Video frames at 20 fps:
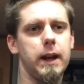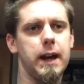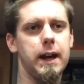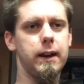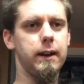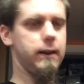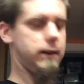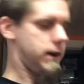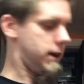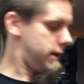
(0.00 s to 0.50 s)
We
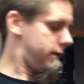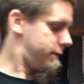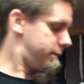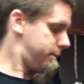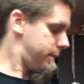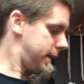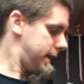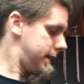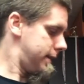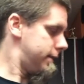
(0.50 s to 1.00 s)
had it kind of
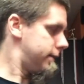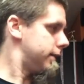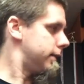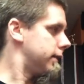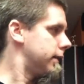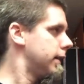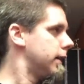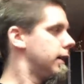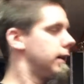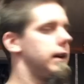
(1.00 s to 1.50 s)
pinned
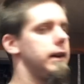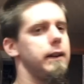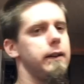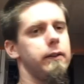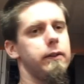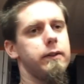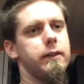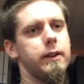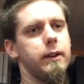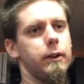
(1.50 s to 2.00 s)
and
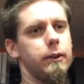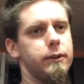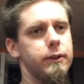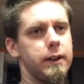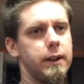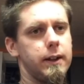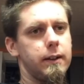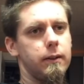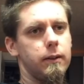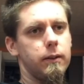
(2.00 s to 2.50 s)

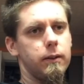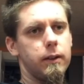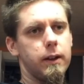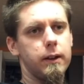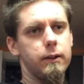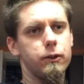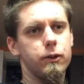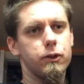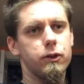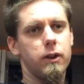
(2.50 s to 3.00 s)
tilt it,
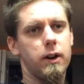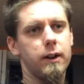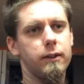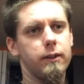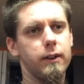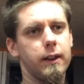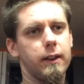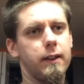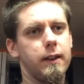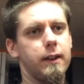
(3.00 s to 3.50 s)
get the
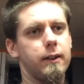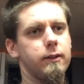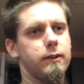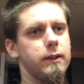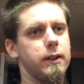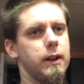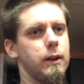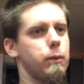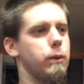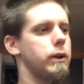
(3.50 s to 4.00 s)
shots like
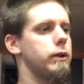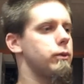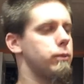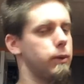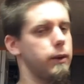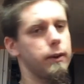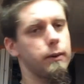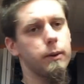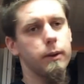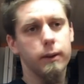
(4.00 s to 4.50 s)
this. It
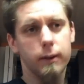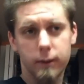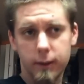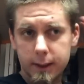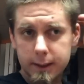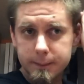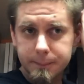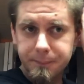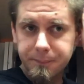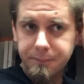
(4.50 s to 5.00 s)
worked really, really
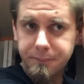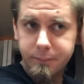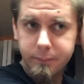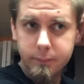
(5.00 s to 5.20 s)
great.